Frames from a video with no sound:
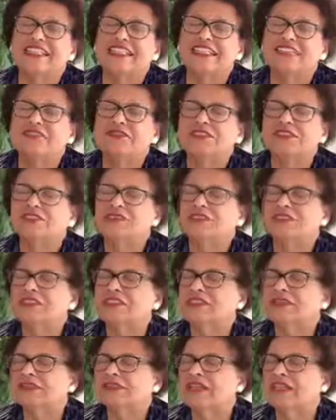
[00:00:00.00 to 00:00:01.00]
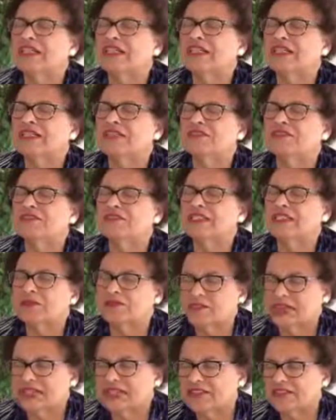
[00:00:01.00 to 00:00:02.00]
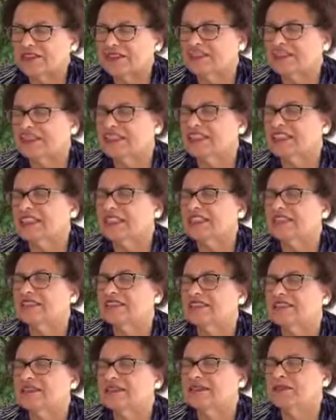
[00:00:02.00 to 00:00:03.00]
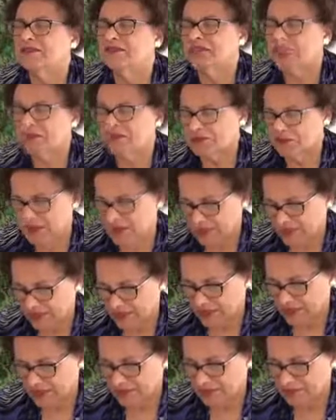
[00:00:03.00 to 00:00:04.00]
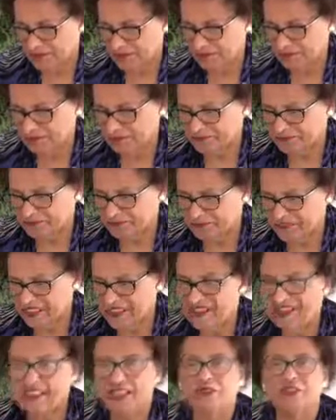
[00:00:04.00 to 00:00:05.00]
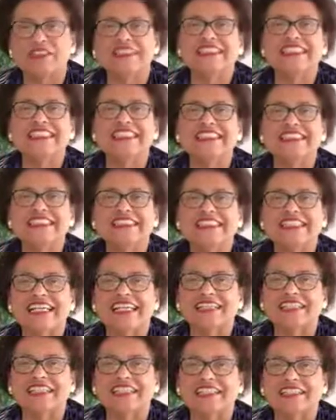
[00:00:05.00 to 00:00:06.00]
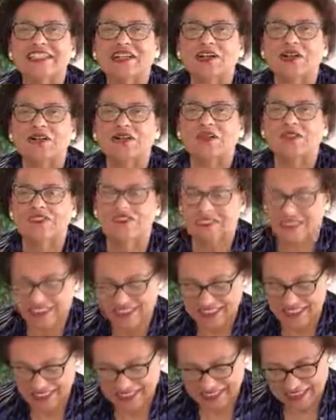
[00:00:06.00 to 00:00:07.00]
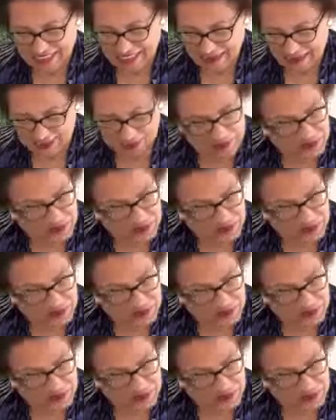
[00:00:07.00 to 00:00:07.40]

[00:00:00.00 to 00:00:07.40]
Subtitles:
it was written by Ricky Byers and Michael Beckwith. It's I Release and I Let Go. That was